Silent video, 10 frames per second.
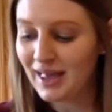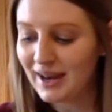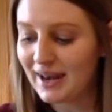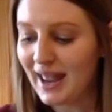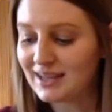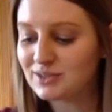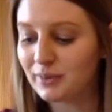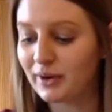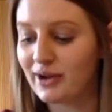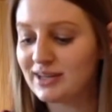Next,
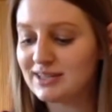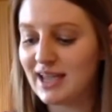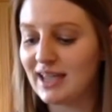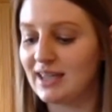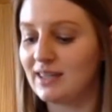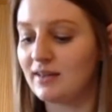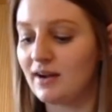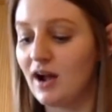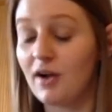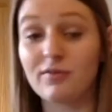we're going to take either
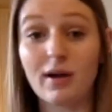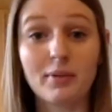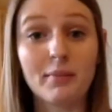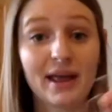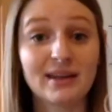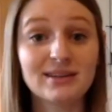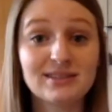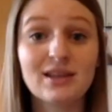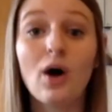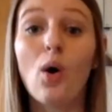our rubber
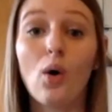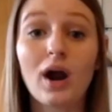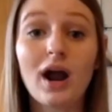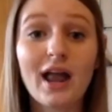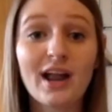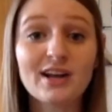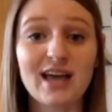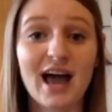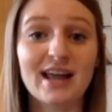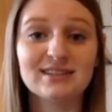bands or our hair
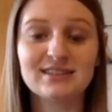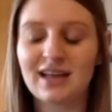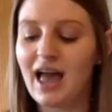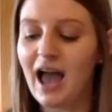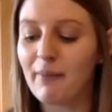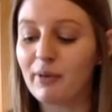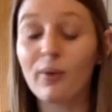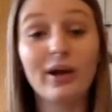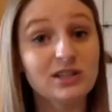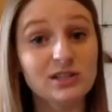ties, and we're
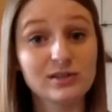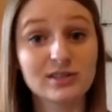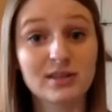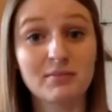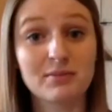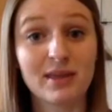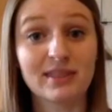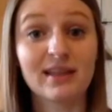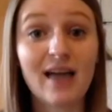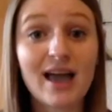going to use them to make
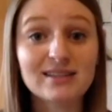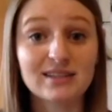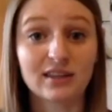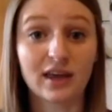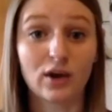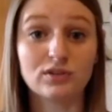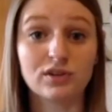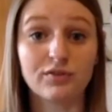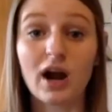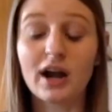the elastic that goes
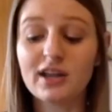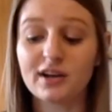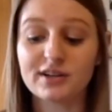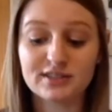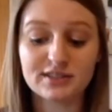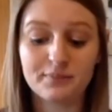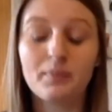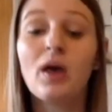over our ears.